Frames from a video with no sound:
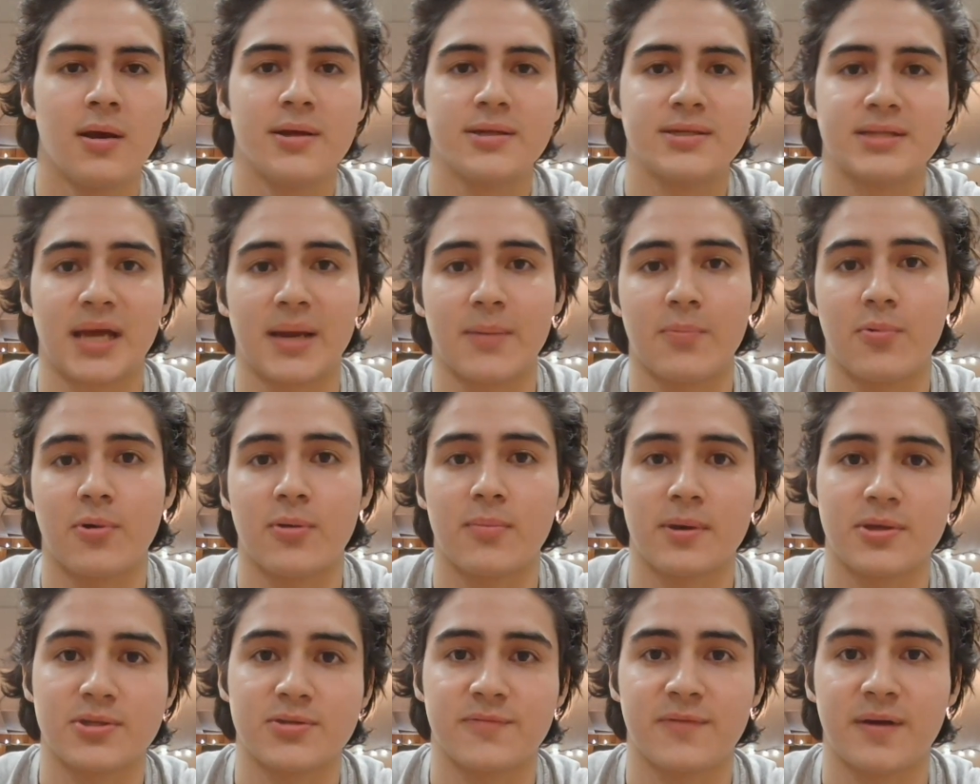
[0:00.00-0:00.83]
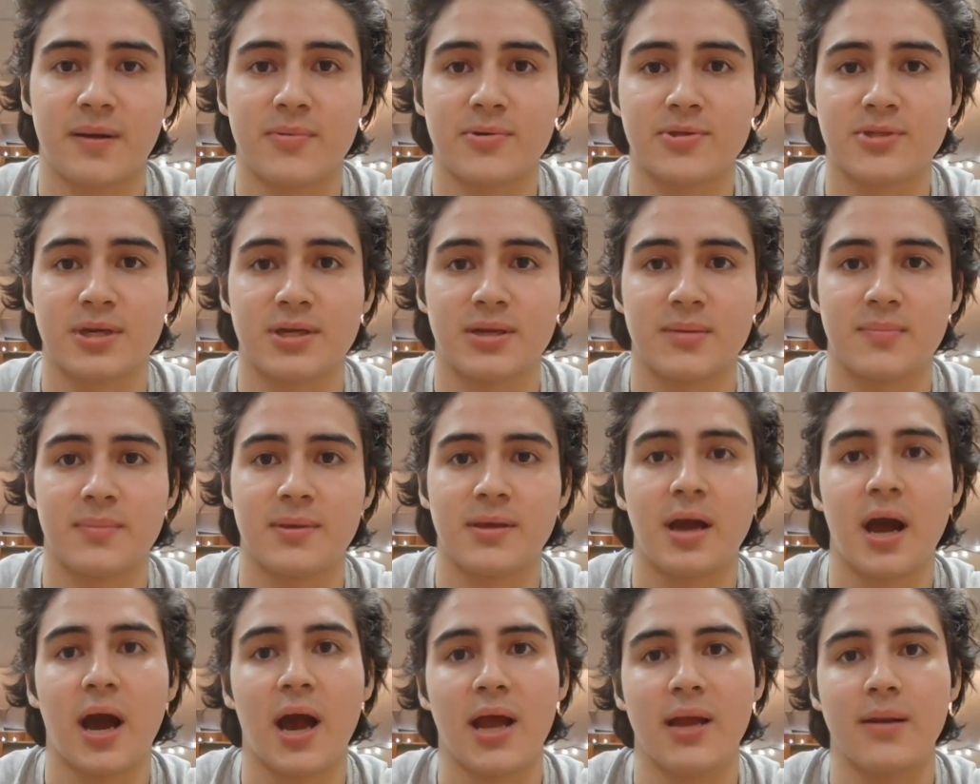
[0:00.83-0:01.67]
Type 1 muscle fibers tend to
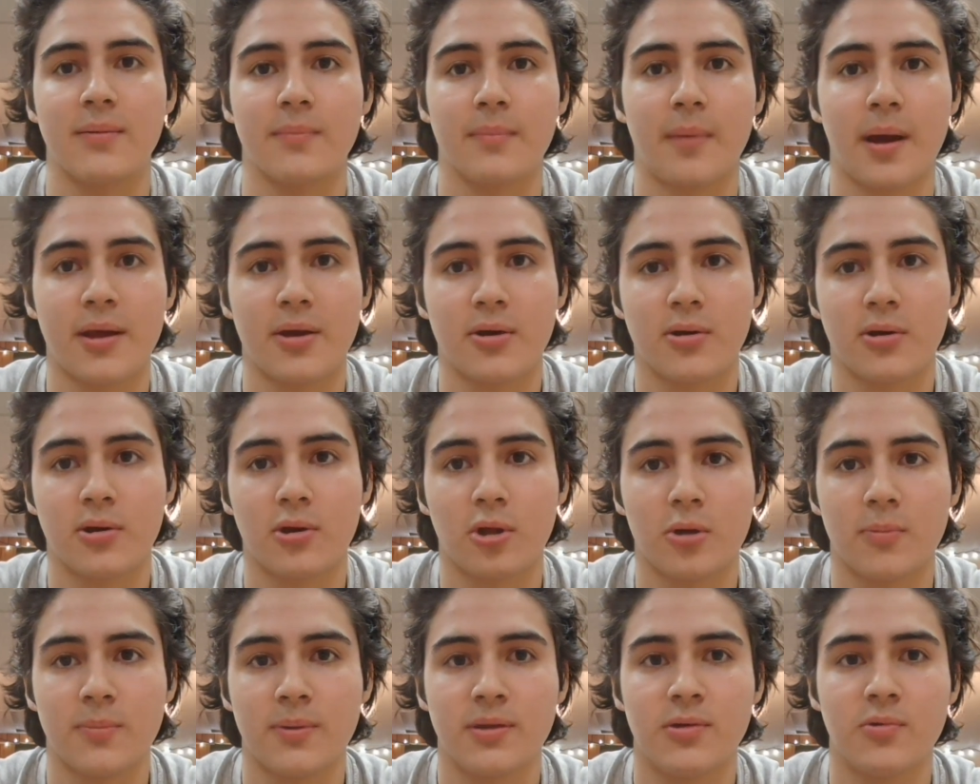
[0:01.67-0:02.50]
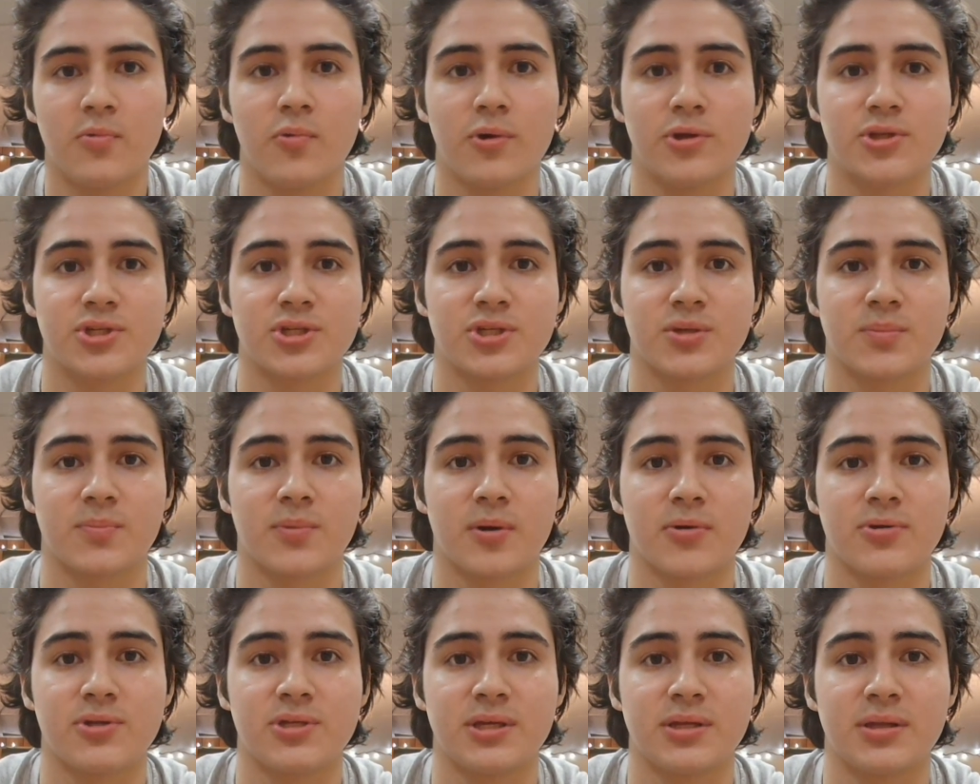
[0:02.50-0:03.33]
be high in myoglobin, which is a
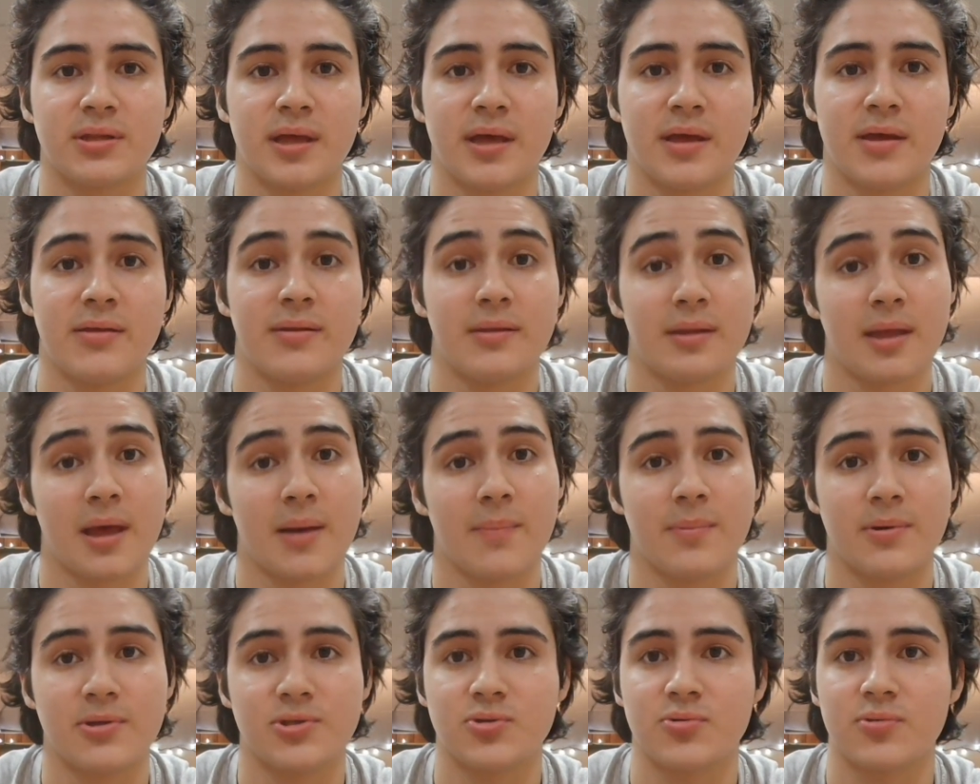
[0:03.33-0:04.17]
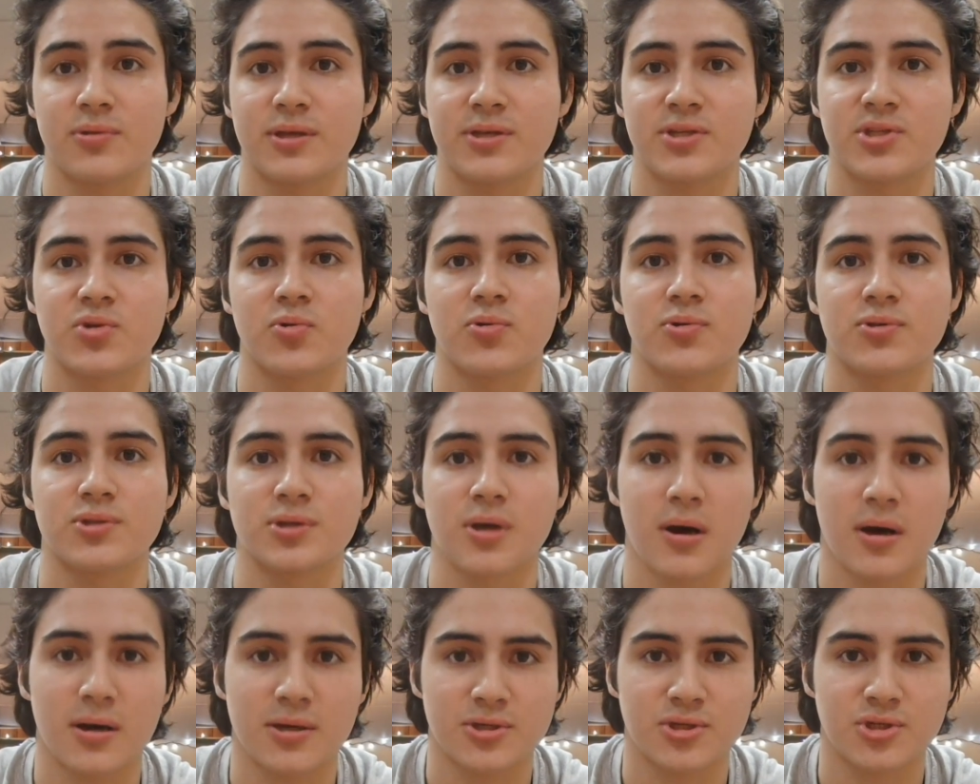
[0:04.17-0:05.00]
protein that in that muscle that stores
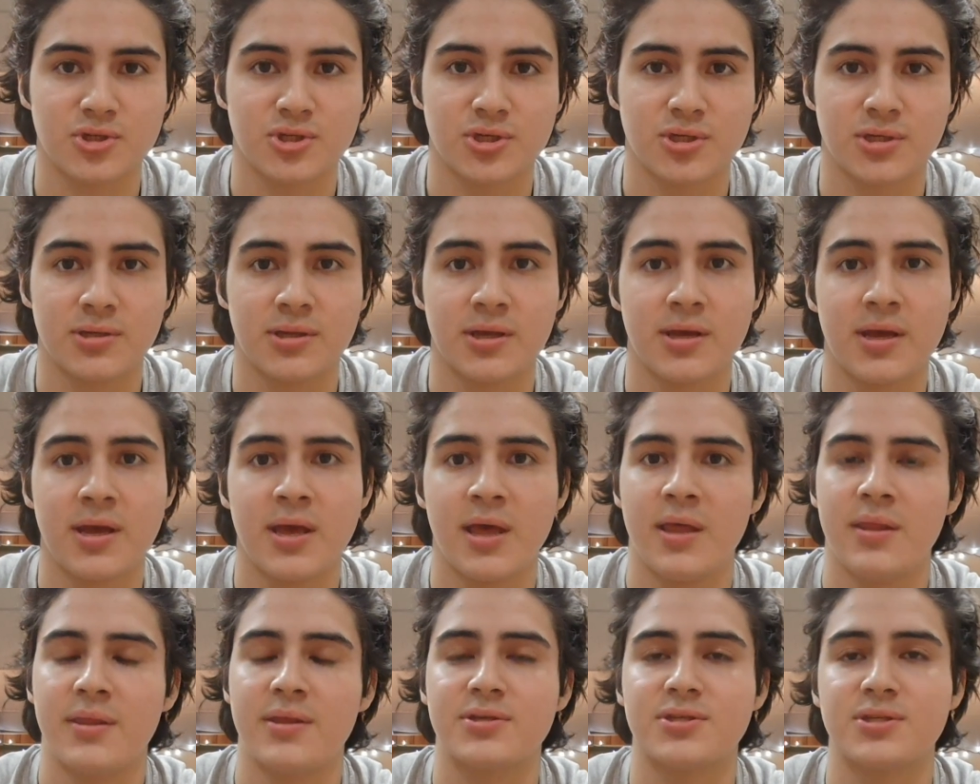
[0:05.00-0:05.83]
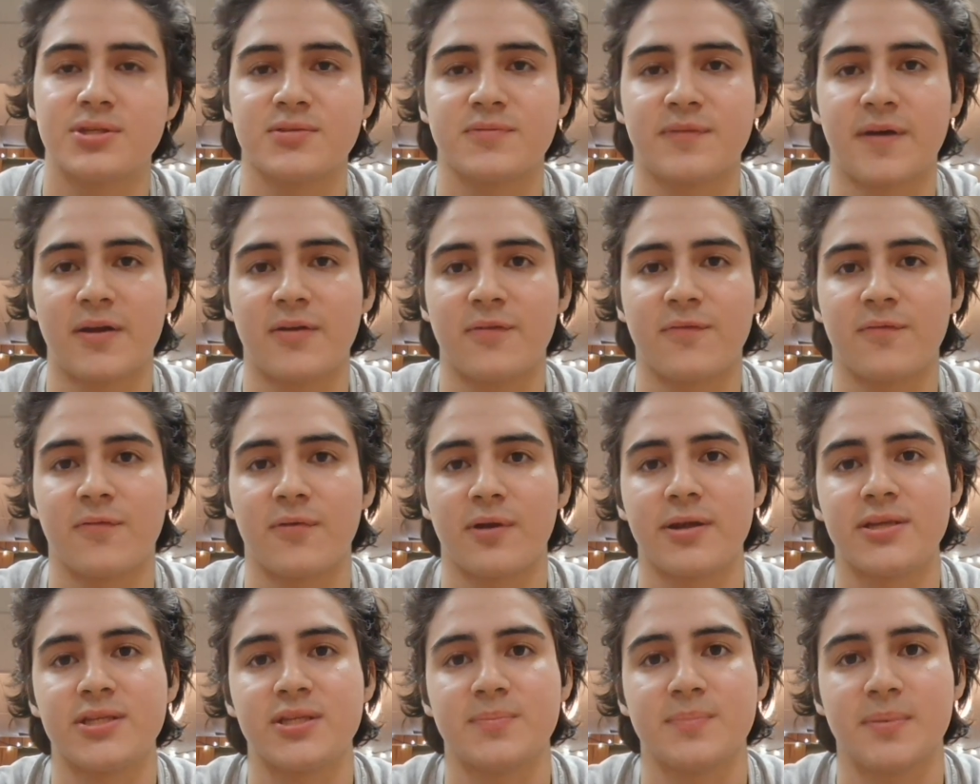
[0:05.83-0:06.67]
oxygen. This is vital for
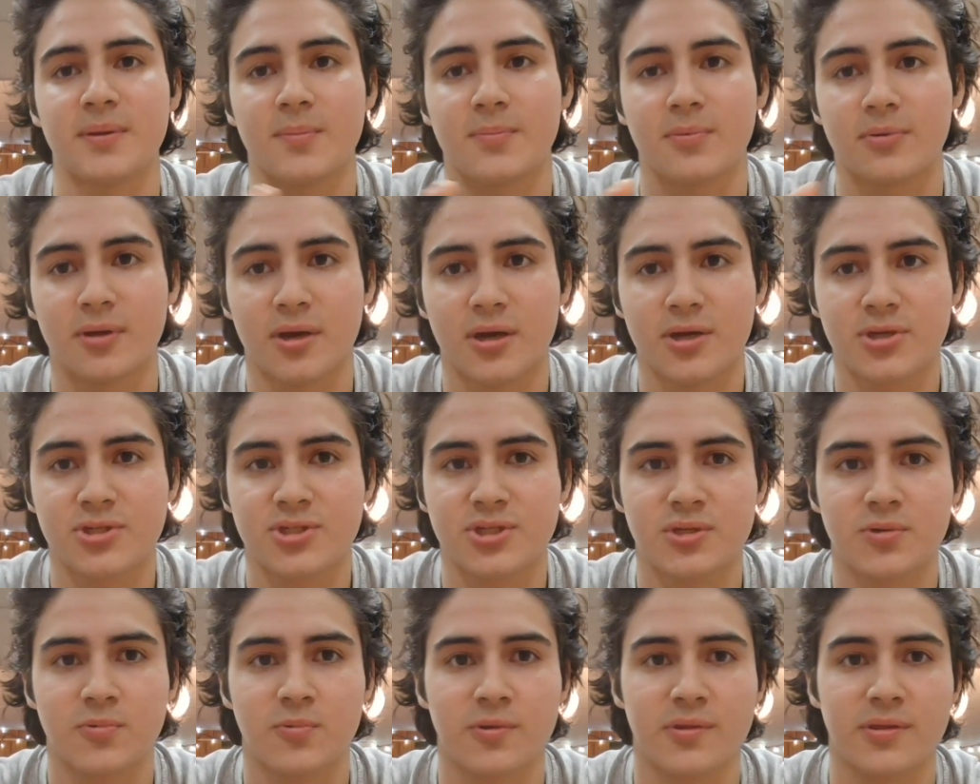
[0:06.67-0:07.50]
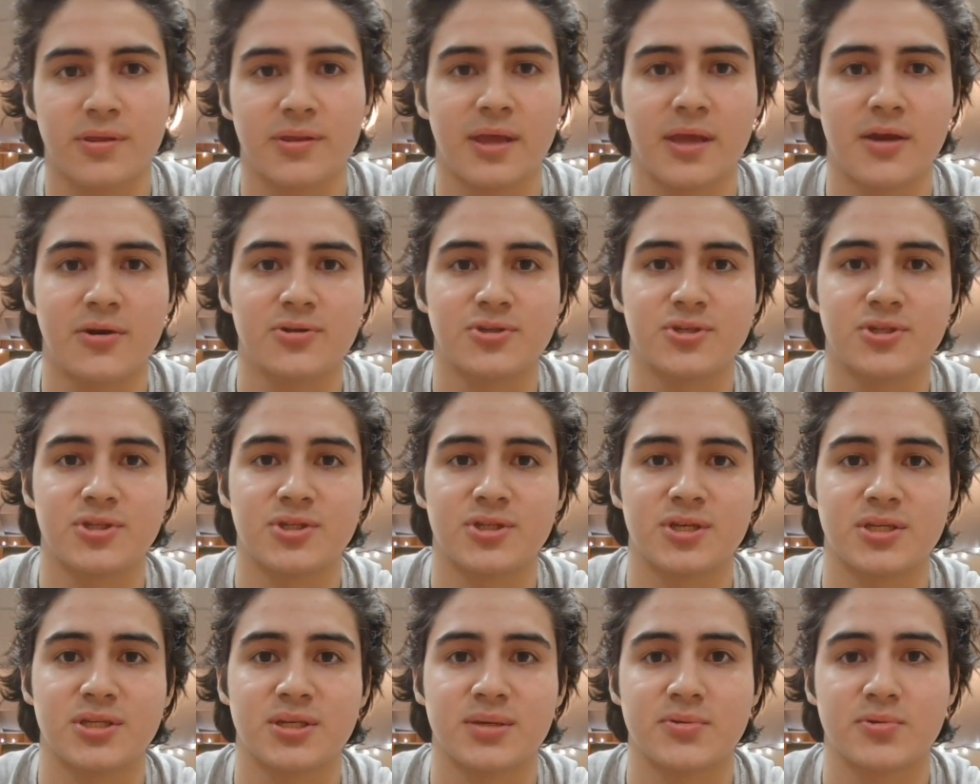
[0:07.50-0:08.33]
ATP production within energy
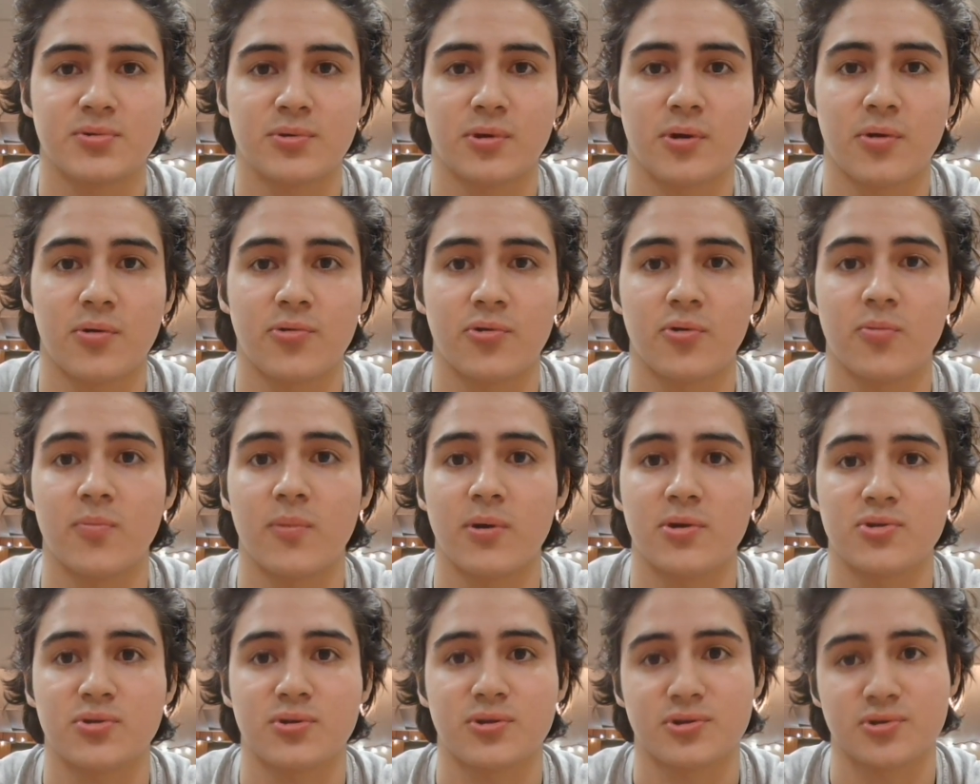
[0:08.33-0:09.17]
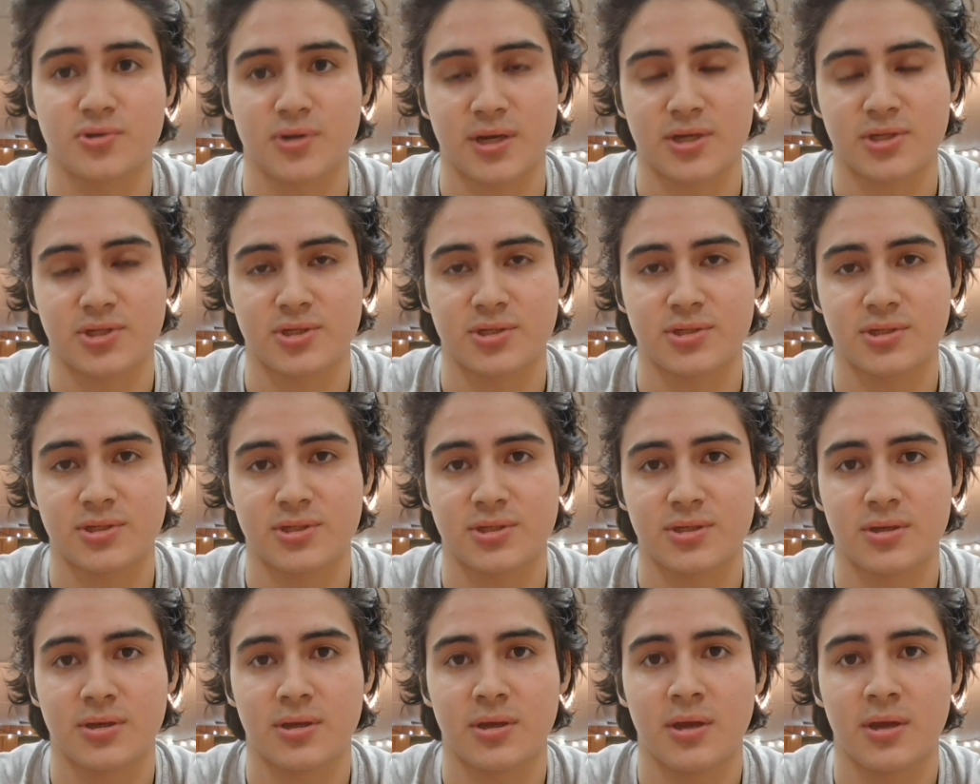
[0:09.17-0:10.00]
systems when going through muscle contractions.